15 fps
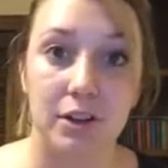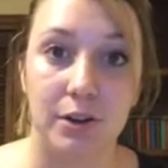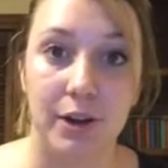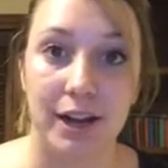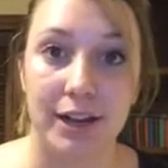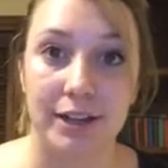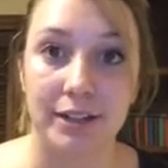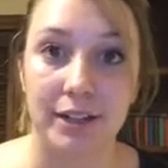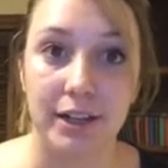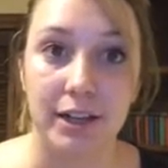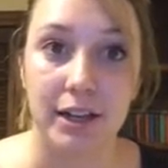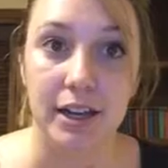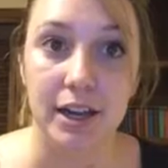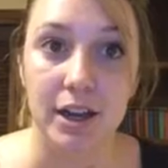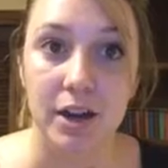Okay.
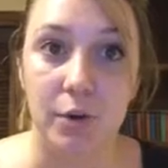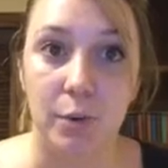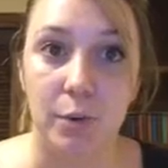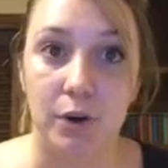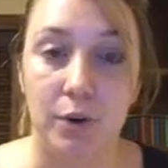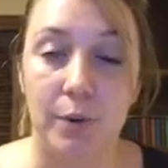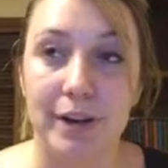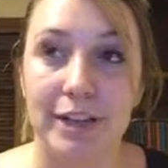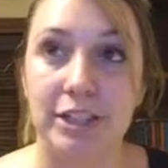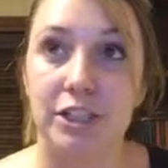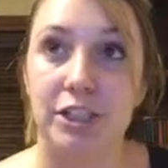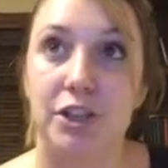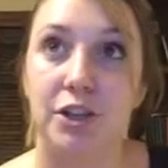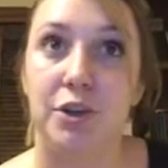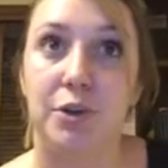We're going
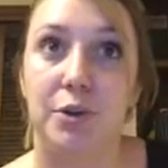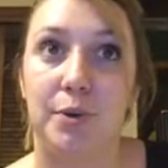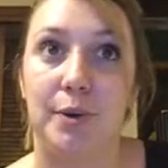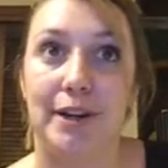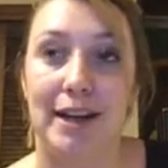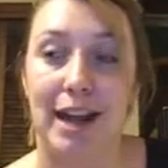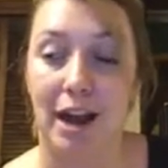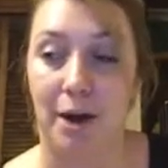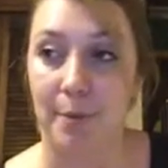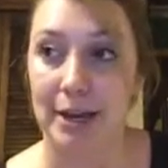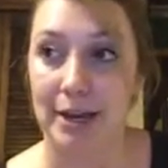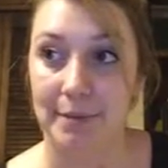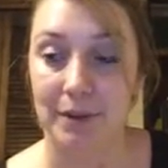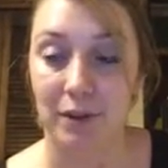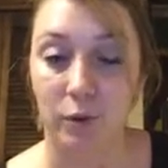to now
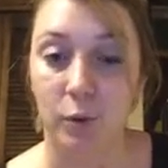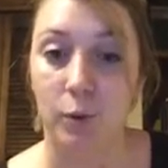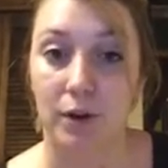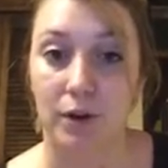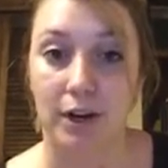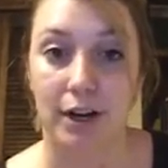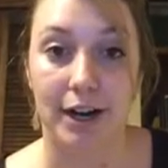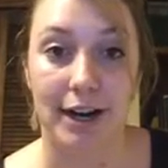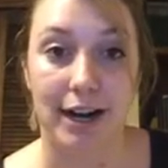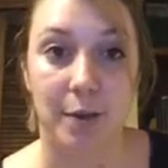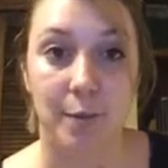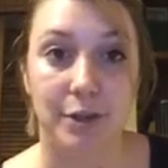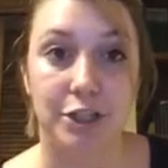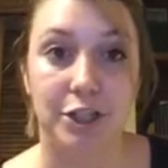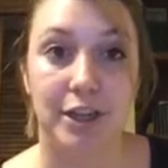pick up the quarter, and I
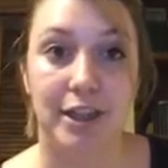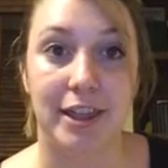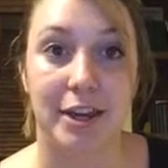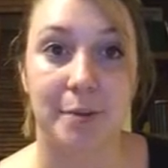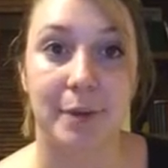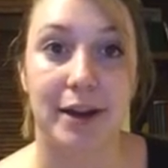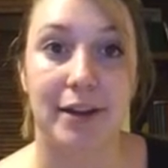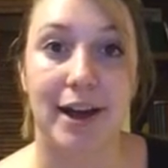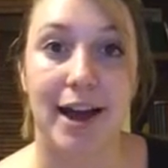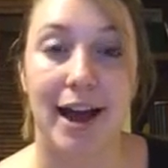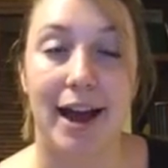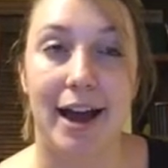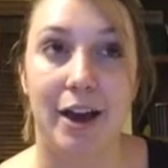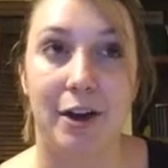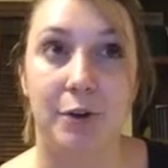want you to think about
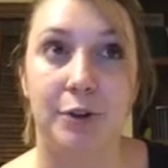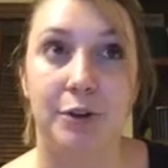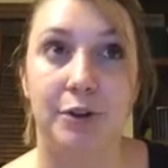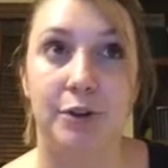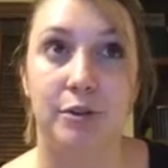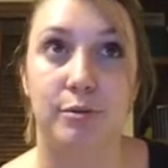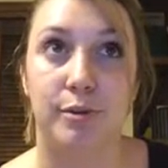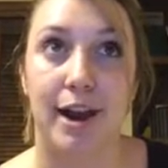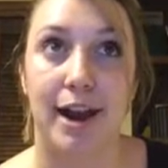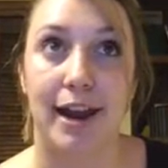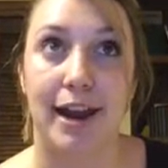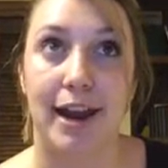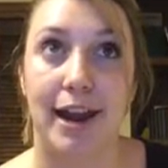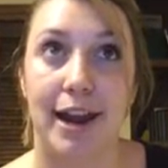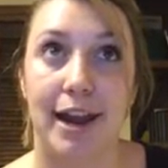how you could write